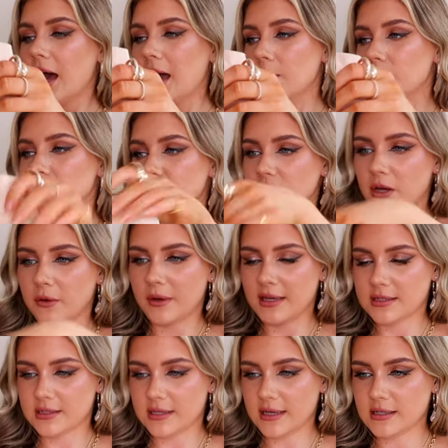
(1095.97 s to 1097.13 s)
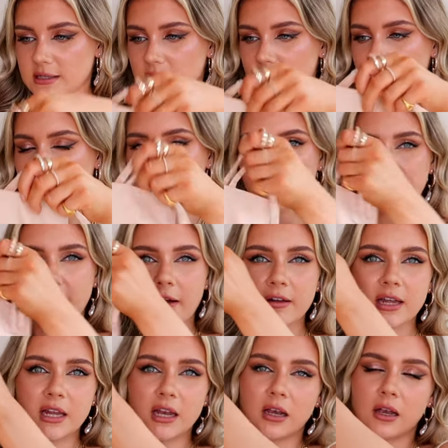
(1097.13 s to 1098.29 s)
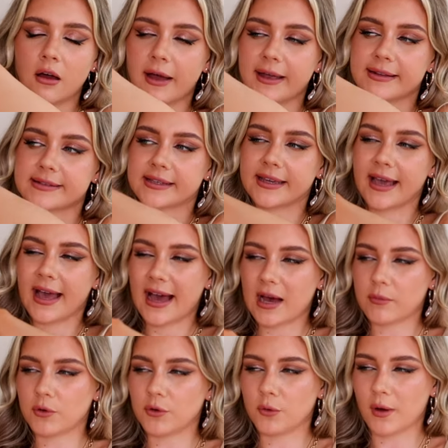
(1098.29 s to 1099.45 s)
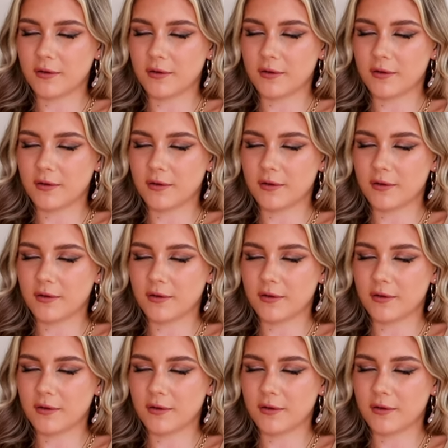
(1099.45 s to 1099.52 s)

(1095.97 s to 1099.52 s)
And so it's this like very light camel.